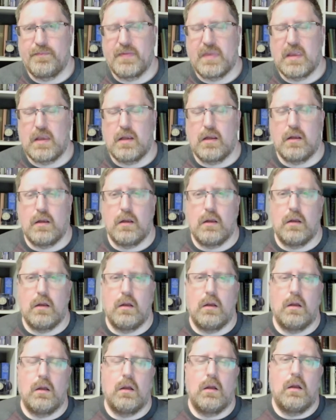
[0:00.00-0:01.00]

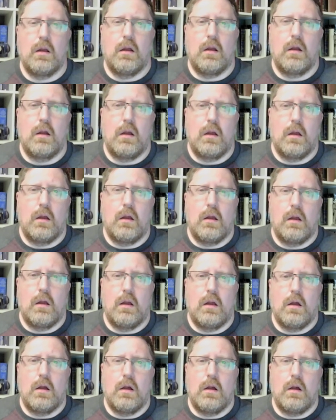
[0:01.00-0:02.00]

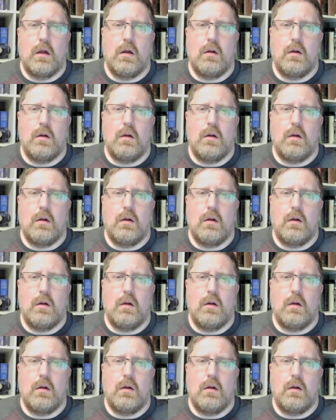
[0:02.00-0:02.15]
[no speech]